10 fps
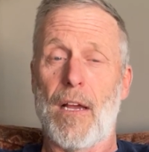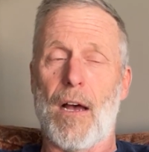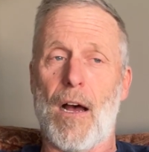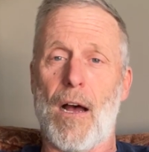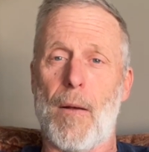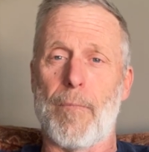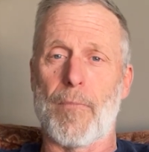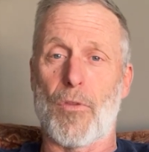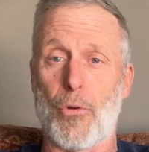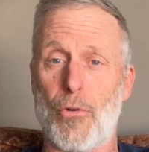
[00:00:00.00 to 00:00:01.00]

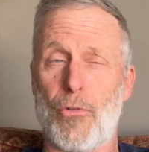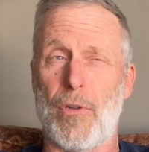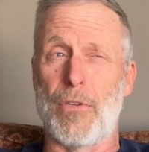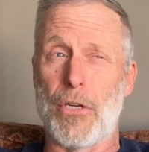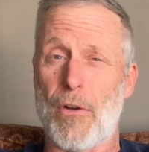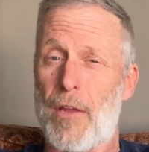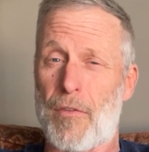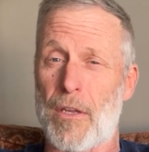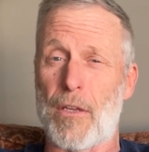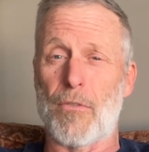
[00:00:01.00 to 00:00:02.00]
Third year, I
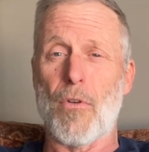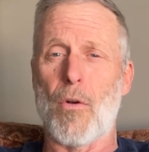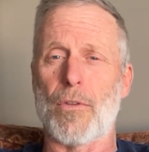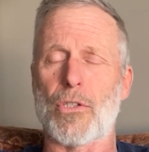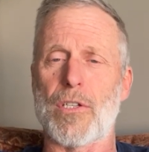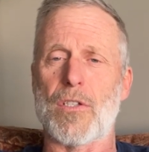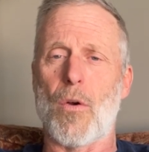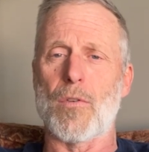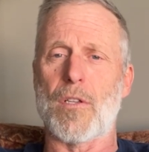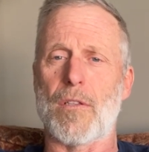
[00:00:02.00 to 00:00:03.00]
think, in a row that she's
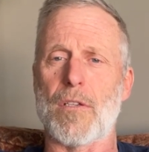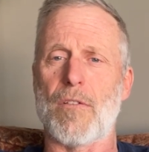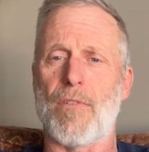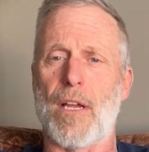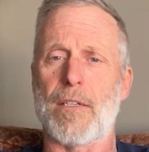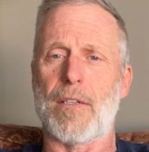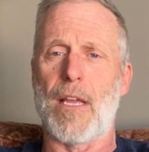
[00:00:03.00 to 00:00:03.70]
hosted this event.